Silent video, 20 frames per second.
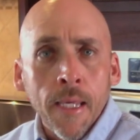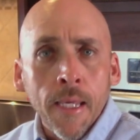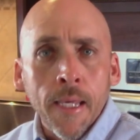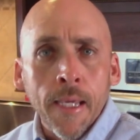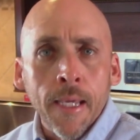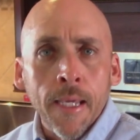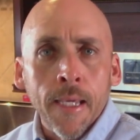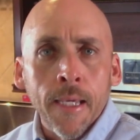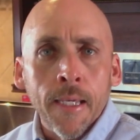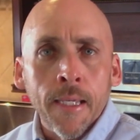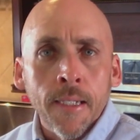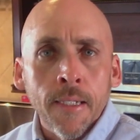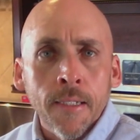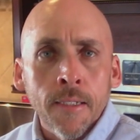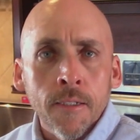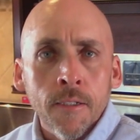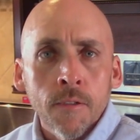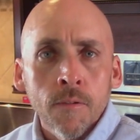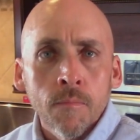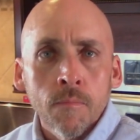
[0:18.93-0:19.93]

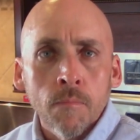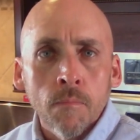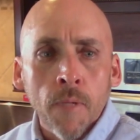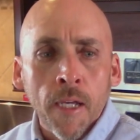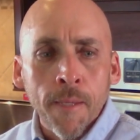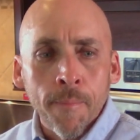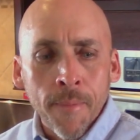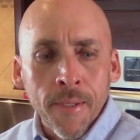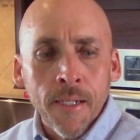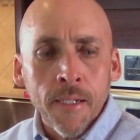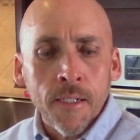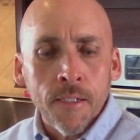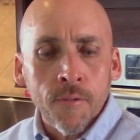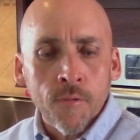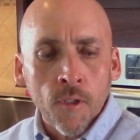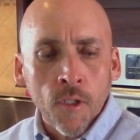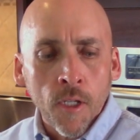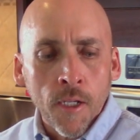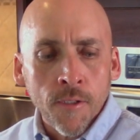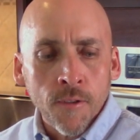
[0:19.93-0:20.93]
and I immediately
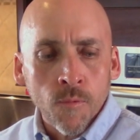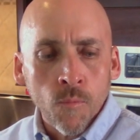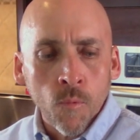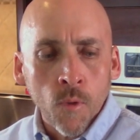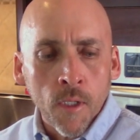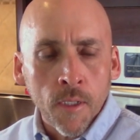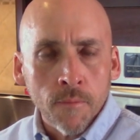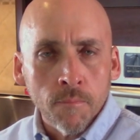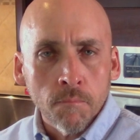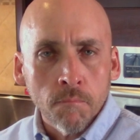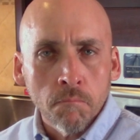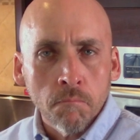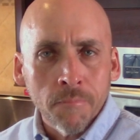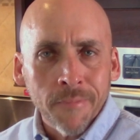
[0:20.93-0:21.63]
realized what